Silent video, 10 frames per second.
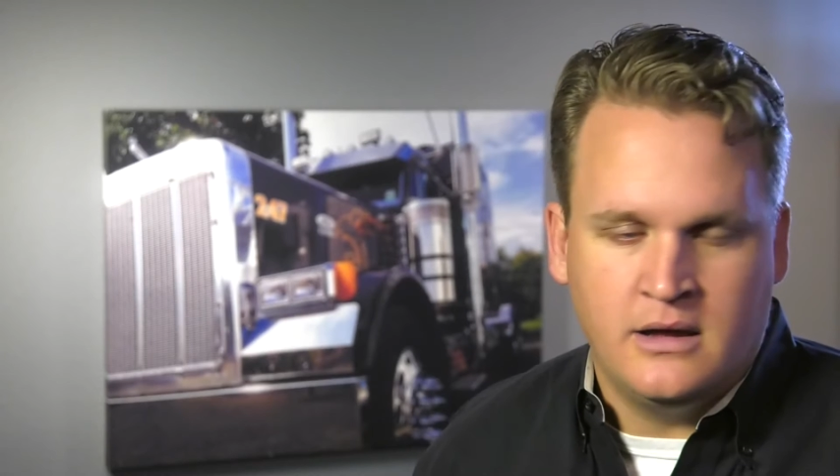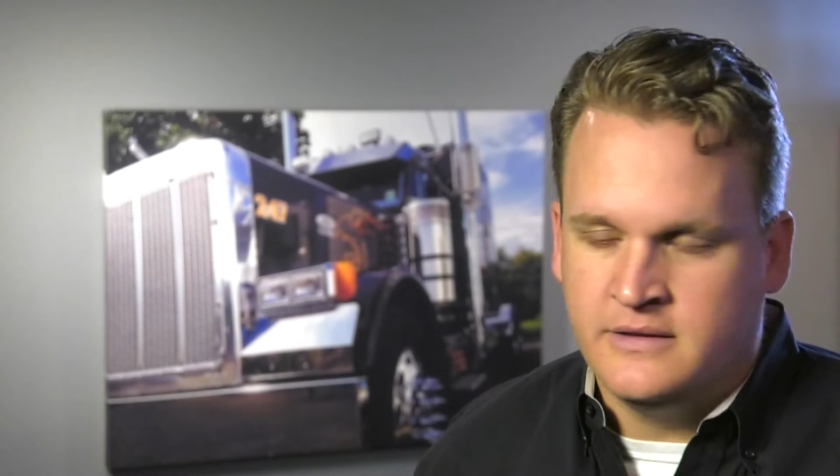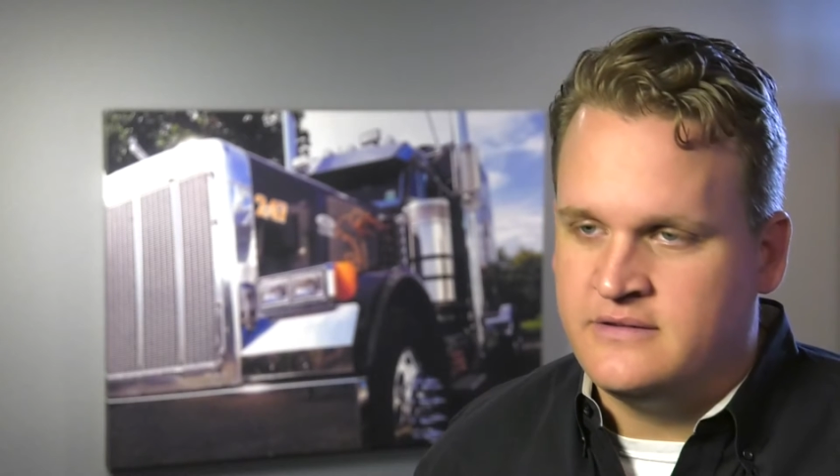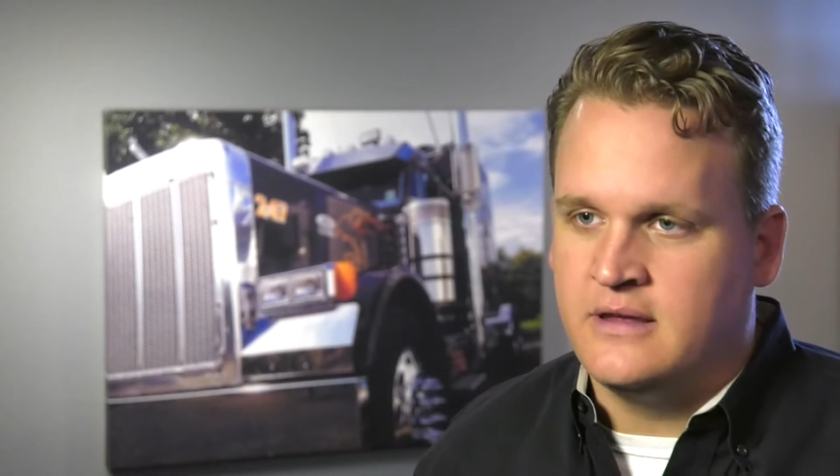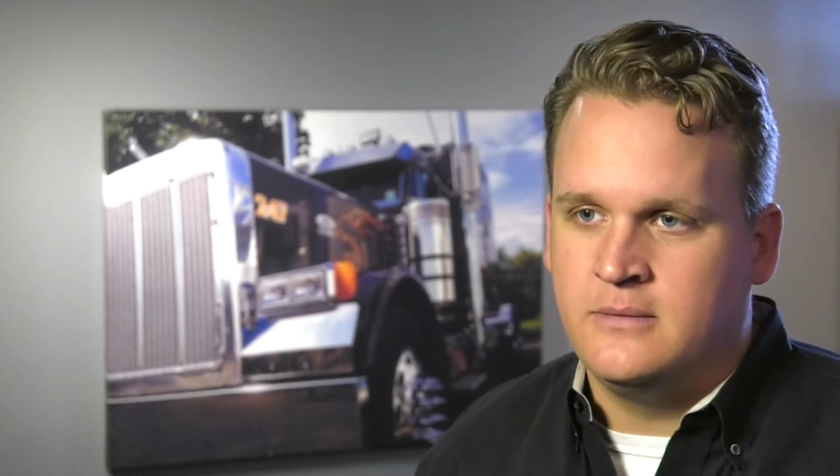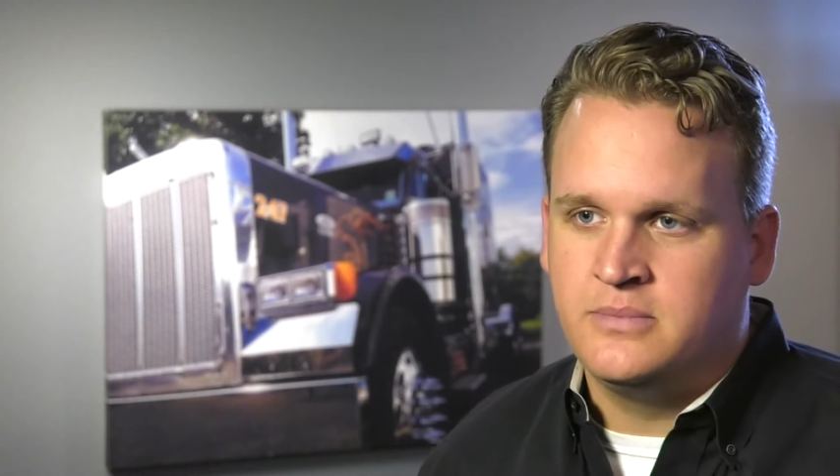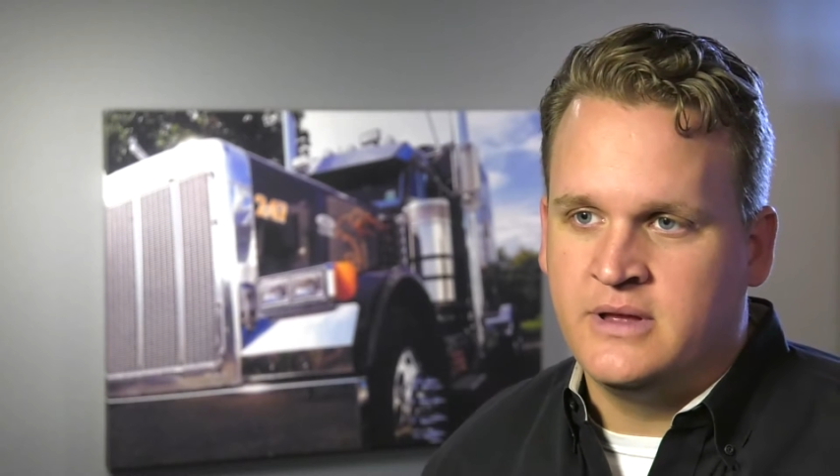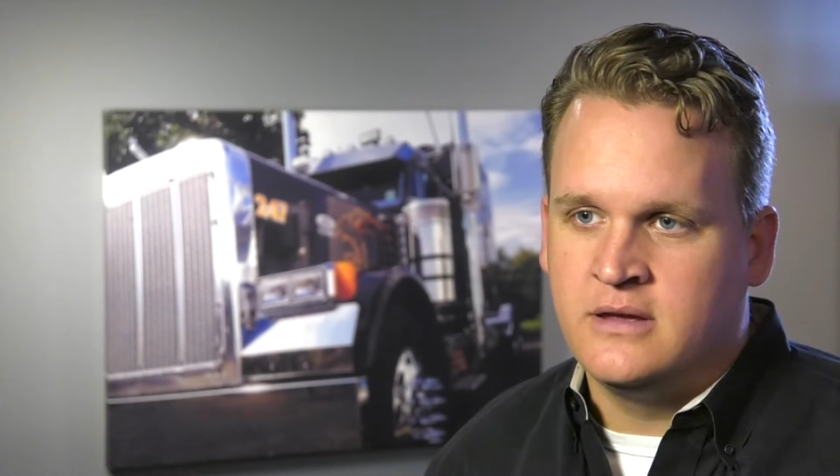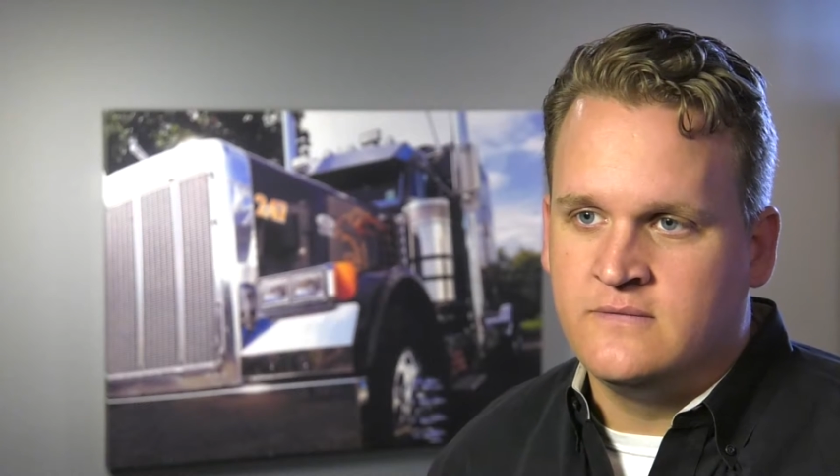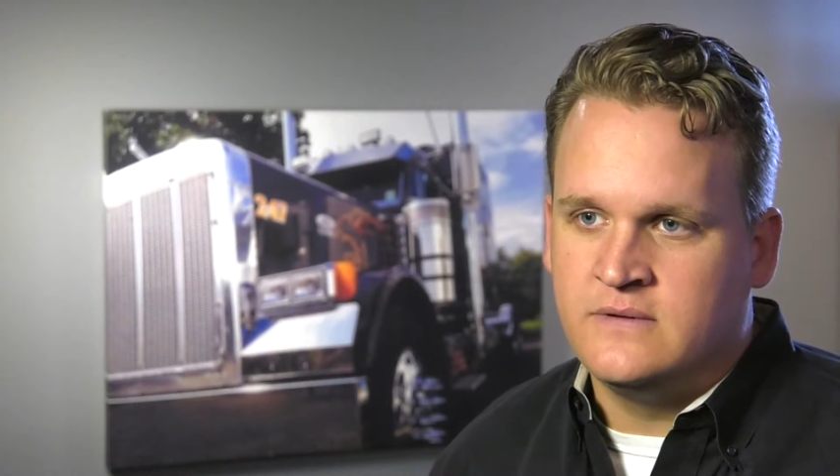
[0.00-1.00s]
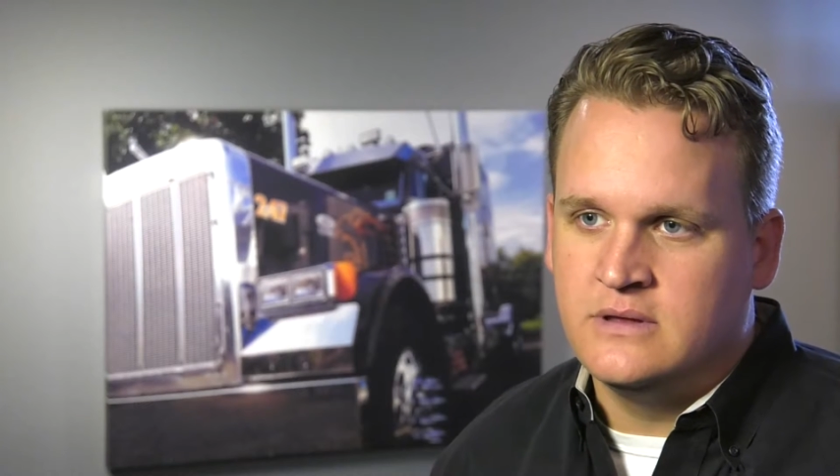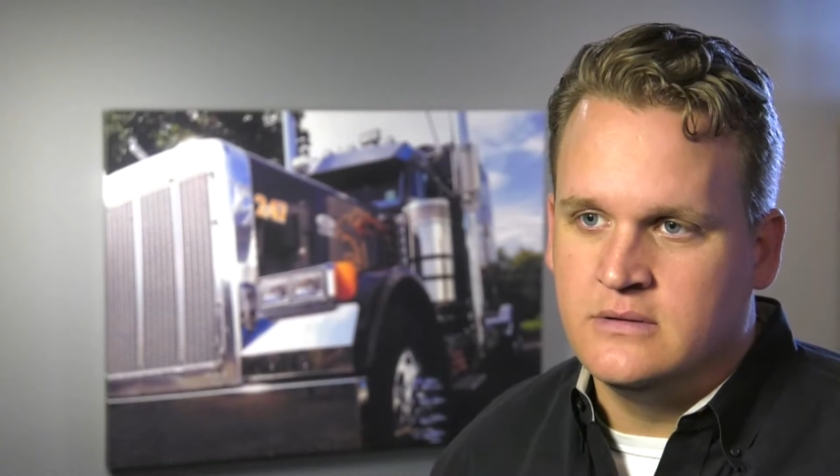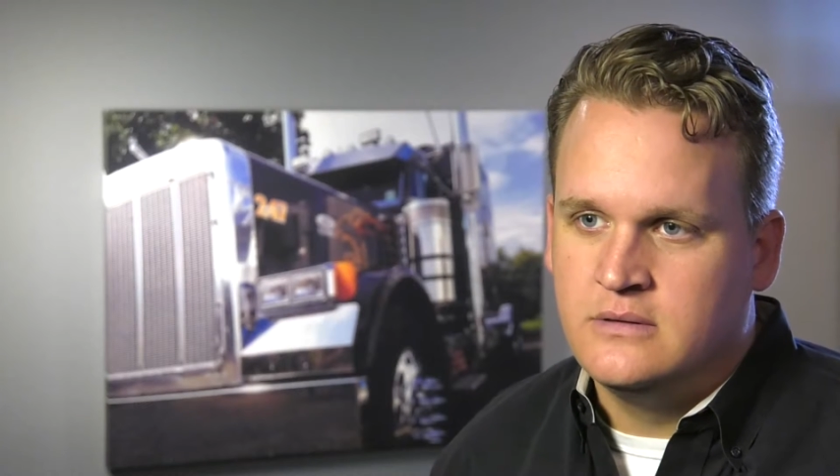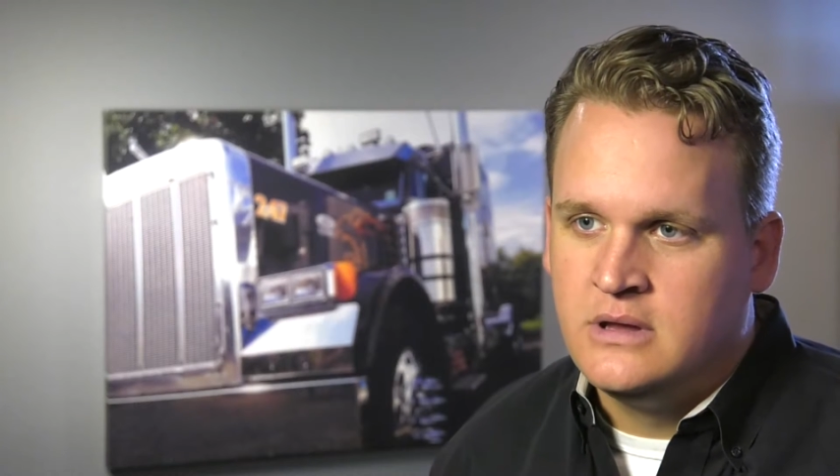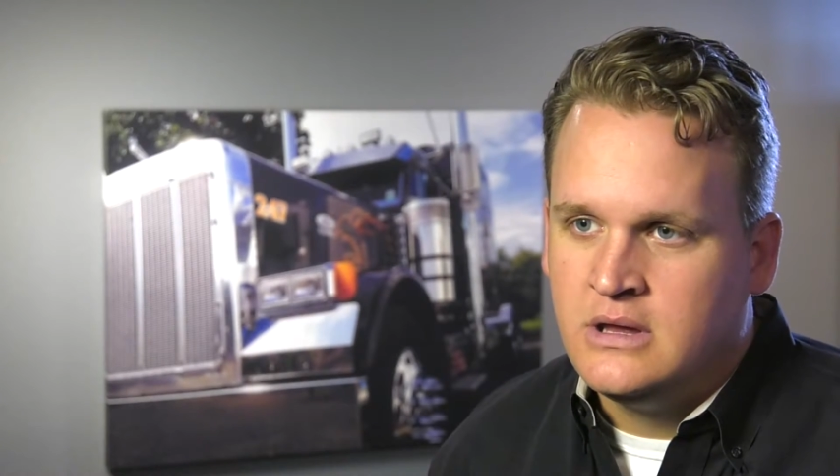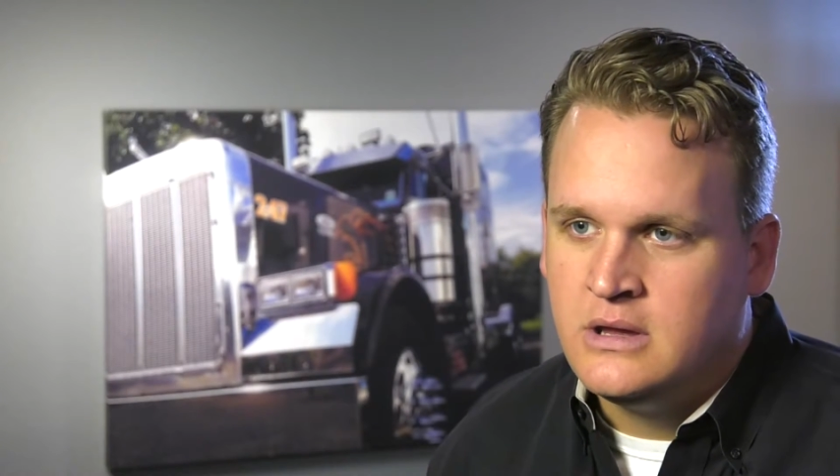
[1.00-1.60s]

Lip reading: on the same playing field.